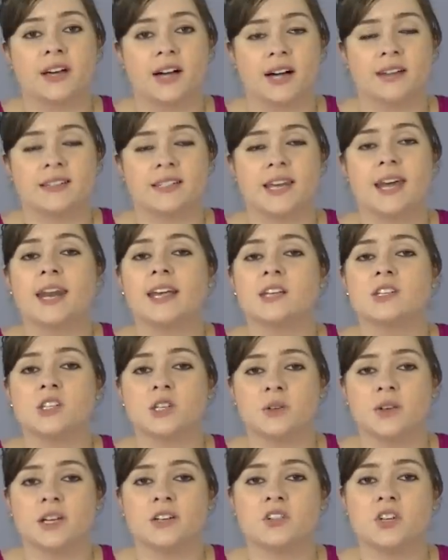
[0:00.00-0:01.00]
the cut
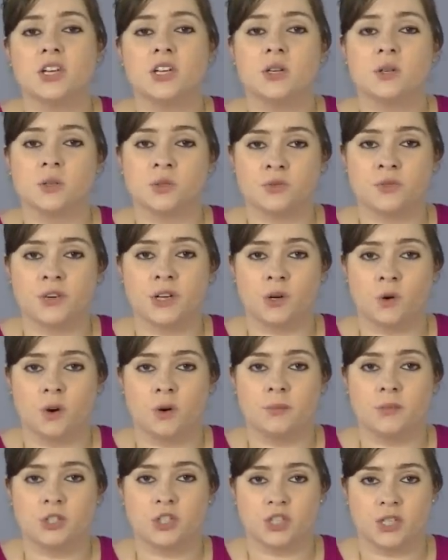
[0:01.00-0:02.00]
settings you need to use for
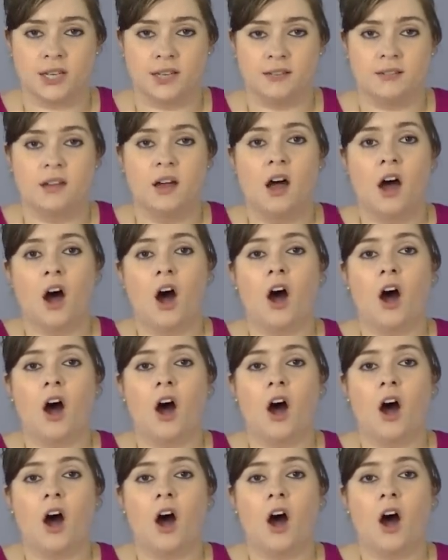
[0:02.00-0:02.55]
your machine